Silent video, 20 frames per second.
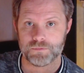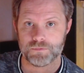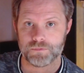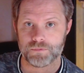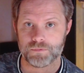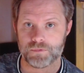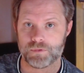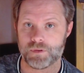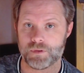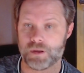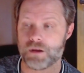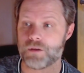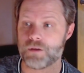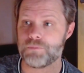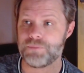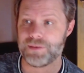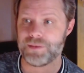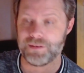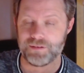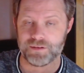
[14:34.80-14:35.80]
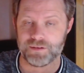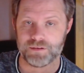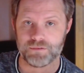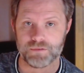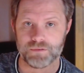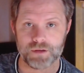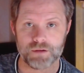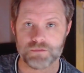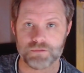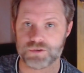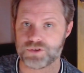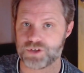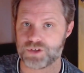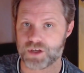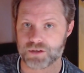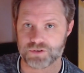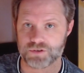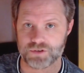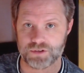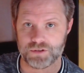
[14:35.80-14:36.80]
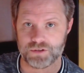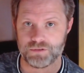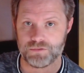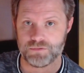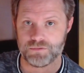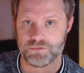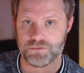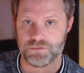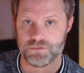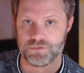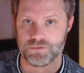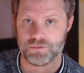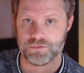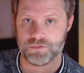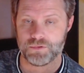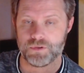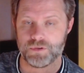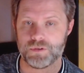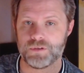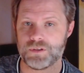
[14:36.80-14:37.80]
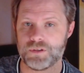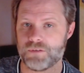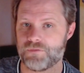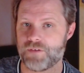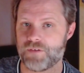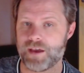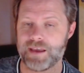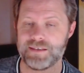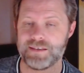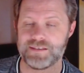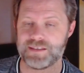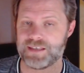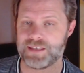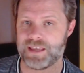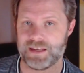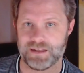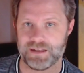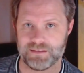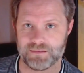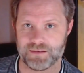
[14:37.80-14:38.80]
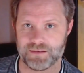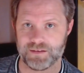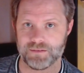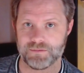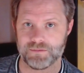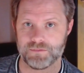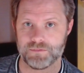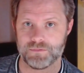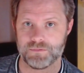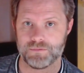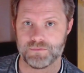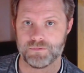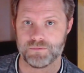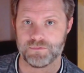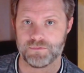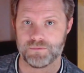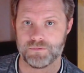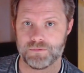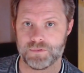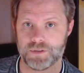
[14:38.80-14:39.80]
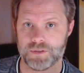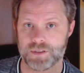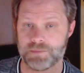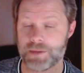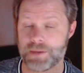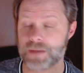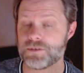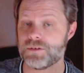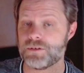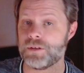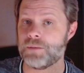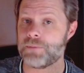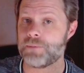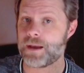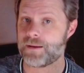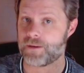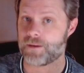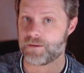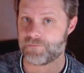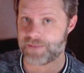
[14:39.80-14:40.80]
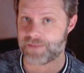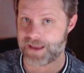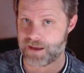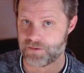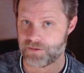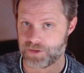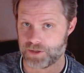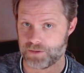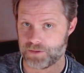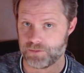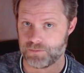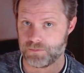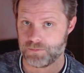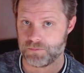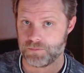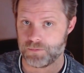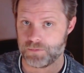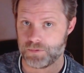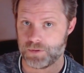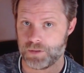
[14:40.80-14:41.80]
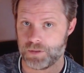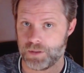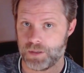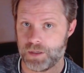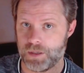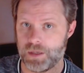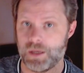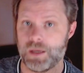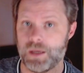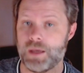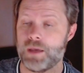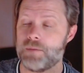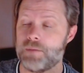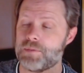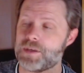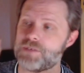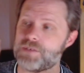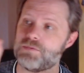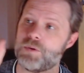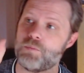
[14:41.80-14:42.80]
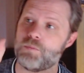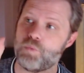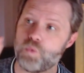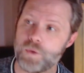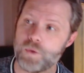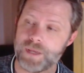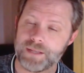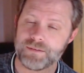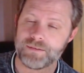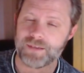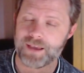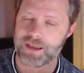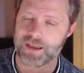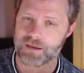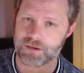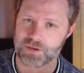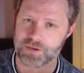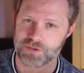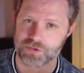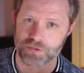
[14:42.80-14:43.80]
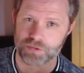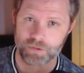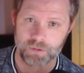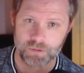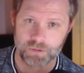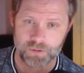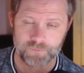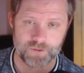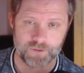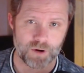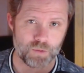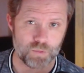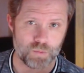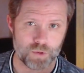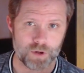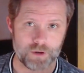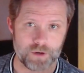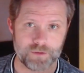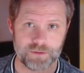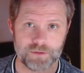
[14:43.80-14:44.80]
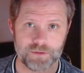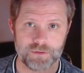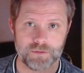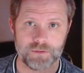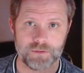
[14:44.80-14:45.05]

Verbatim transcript: their opinion, their rejection defines anything, especially about our value. Because when we take control of our worth,